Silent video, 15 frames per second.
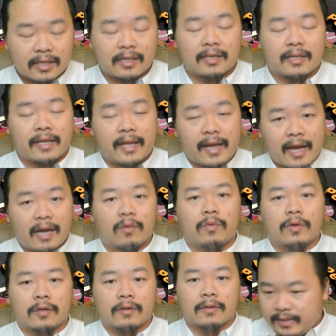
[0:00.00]
and that
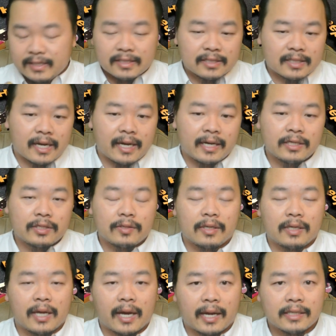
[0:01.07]
will be a sign to the
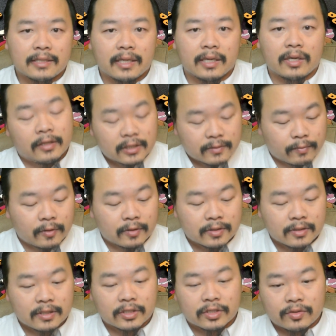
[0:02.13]
guides that this
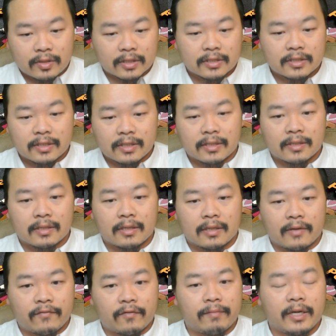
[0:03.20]
person is trusting
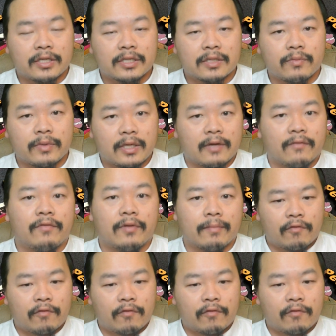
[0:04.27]
the information we give them.